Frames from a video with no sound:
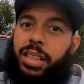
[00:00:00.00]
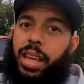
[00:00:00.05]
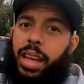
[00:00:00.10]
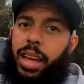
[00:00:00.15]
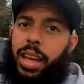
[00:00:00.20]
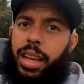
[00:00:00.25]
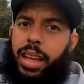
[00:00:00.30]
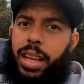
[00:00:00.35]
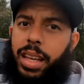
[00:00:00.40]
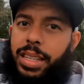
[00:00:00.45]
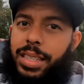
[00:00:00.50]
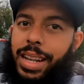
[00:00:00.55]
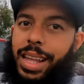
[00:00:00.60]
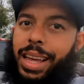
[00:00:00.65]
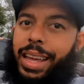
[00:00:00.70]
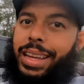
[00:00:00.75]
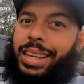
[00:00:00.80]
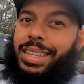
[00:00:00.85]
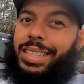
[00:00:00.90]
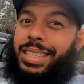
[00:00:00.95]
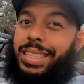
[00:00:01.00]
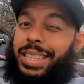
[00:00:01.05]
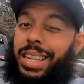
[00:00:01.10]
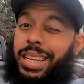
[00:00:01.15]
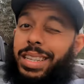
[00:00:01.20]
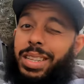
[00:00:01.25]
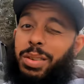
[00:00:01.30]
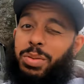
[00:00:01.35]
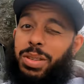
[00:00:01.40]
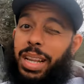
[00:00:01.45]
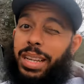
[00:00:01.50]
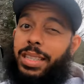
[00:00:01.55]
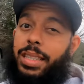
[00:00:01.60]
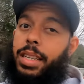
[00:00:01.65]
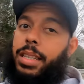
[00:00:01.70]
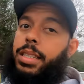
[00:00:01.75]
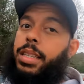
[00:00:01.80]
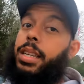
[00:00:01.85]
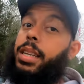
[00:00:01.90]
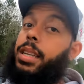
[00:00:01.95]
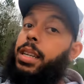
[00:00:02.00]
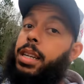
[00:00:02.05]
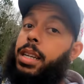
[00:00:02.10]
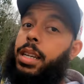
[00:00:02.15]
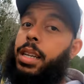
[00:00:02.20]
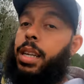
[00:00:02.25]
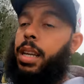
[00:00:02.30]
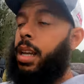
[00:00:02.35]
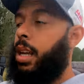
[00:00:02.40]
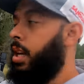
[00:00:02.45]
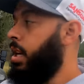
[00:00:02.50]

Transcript: everything, it's like six, it was like 610.